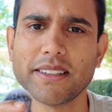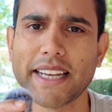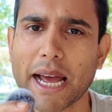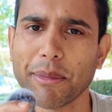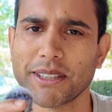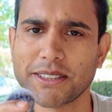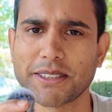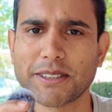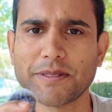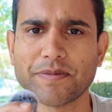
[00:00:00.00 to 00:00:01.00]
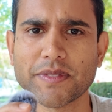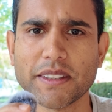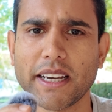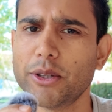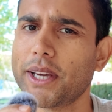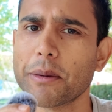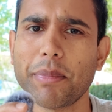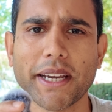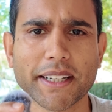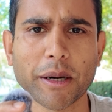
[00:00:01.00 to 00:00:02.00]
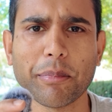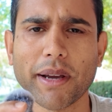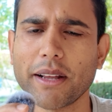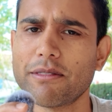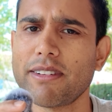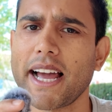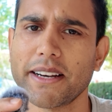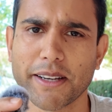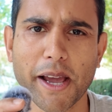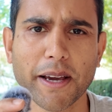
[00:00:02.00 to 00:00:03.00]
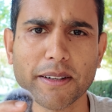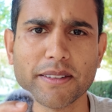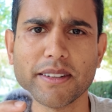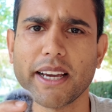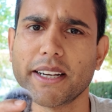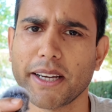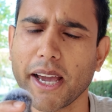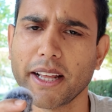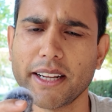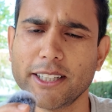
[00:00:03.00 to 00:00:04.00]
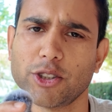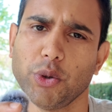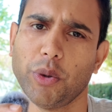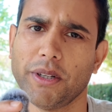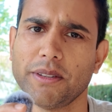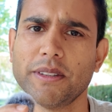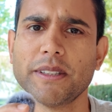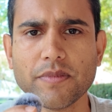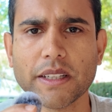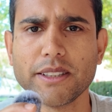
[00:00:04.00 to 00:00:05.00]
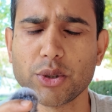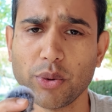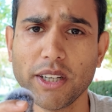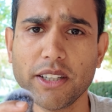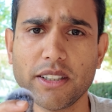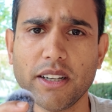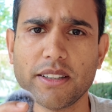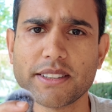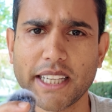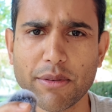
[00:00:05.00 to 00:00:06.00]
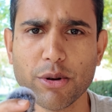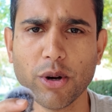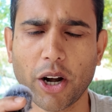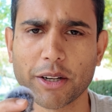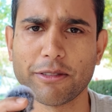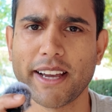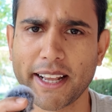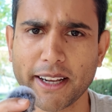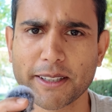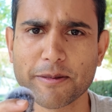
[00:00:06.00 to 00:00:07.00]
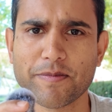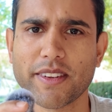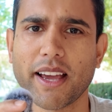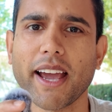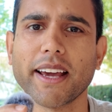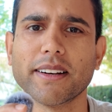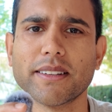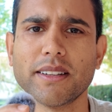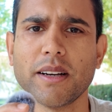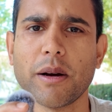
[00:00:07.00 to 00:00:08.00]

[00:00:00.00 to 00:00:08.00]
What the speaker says: damages. And you can pick it up and fly it again and again and so on. This will save you a lot of headache and